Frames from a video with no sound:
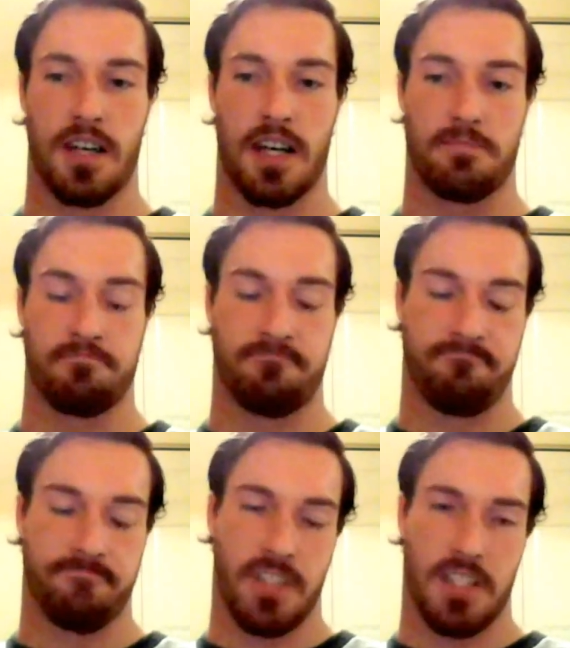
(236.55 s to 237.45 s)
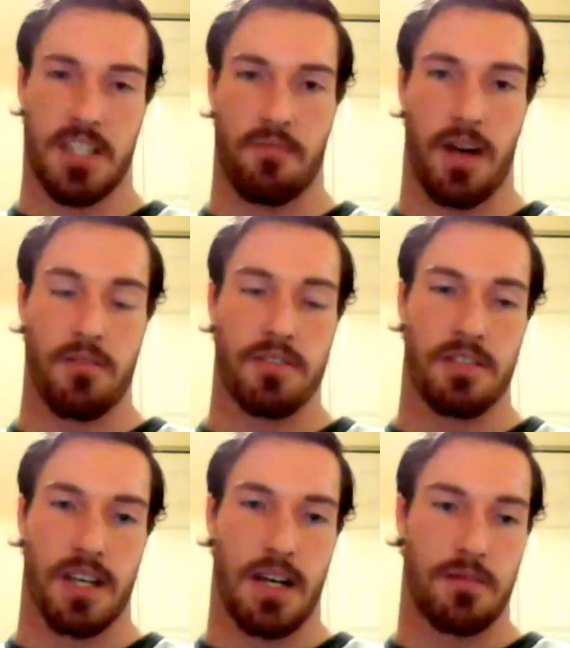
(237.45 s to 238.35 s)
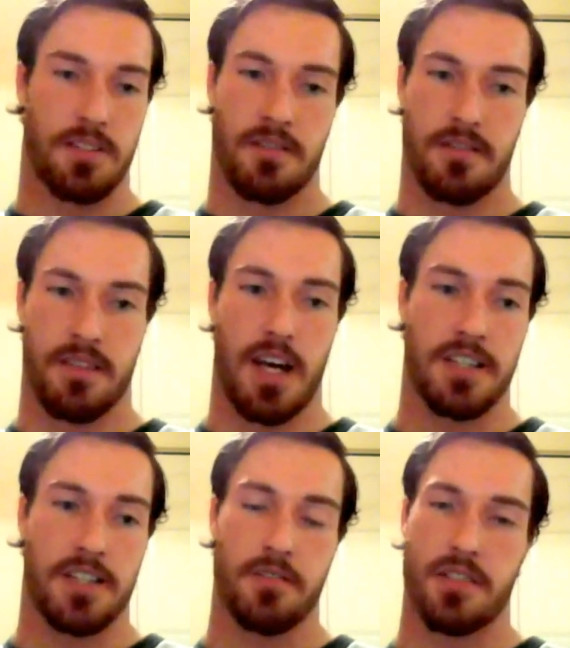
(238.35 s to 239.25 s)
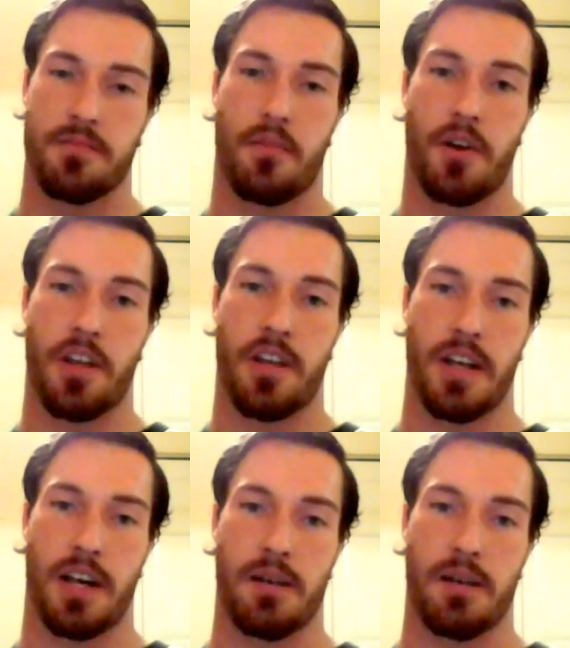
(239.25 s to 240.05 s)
Um, so I was I was not too disappointed.